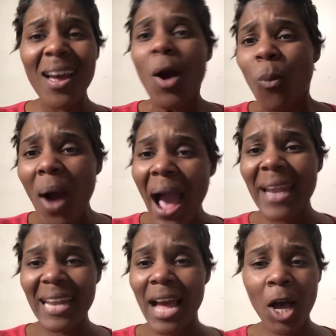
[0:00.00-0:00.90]
Why
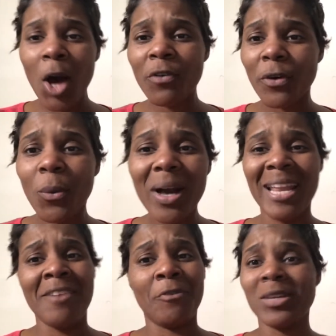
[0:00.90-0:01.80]
did I go from
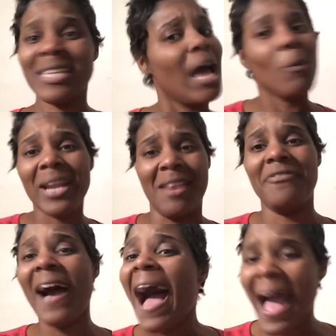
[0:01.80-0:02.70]
184 to not
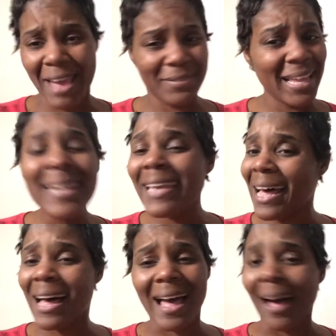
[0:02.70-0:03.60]
185?
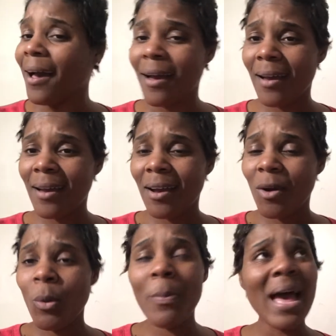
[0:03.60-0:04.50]
Linda,
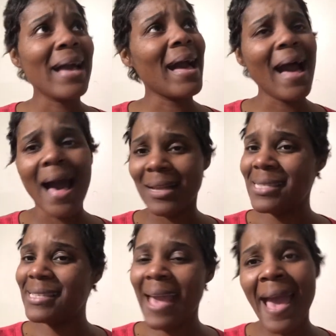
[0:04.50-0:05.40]
Rebecca,
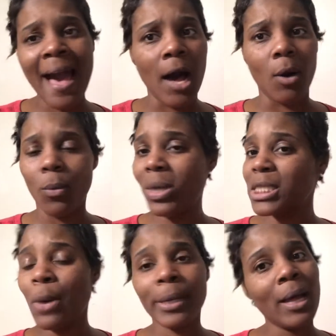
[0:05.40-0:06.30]
scale, what's
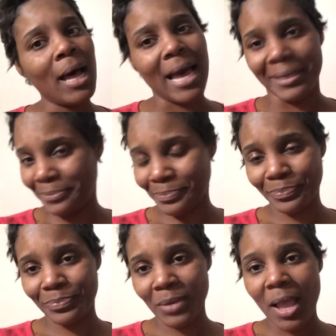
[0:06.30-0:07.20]
going on?
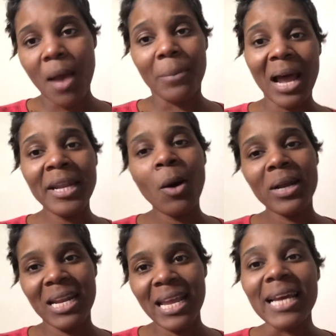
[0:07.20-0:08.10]
But I know what
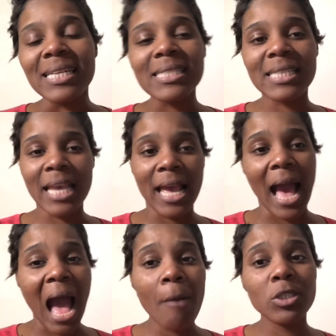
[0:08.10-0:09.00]
it is. See,
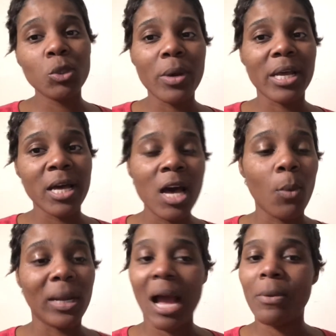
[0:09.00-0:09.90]
I was doing good
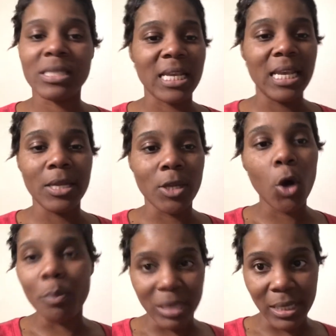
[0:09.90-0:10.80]
when I wasn't eating
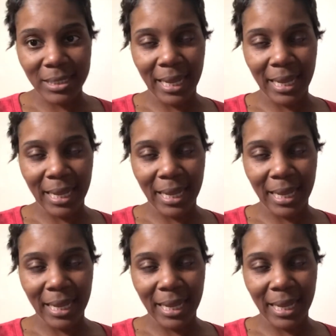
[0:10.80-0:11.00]
no meat.